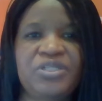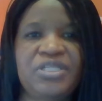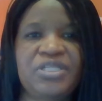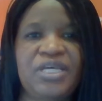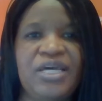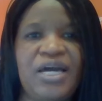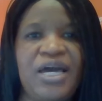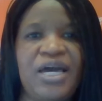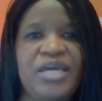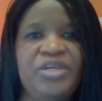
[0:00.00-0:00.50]

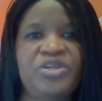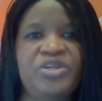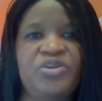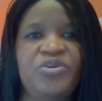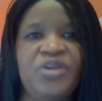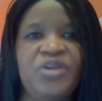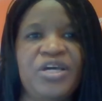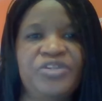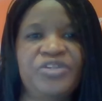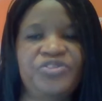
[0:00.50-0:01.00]
the
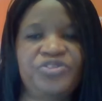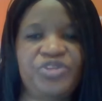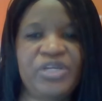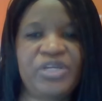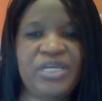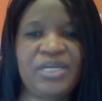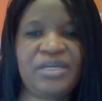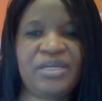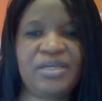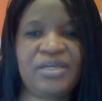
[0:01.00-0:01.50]

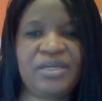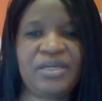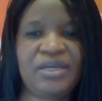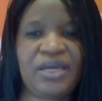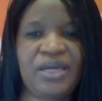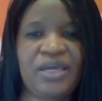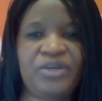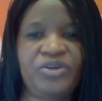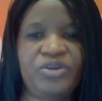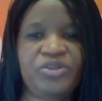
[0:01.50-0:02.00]
idolatry
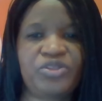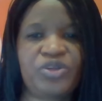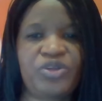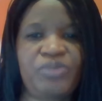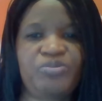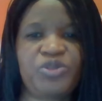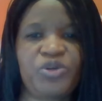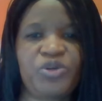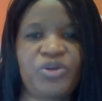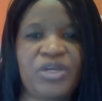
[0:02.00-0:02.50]
I also
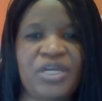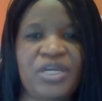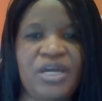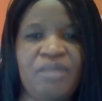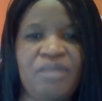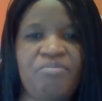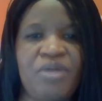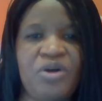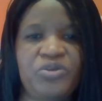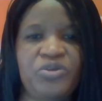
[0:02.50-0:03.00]
am talking
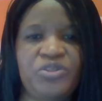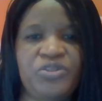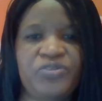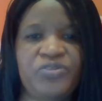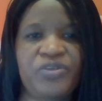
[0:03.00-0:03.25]
about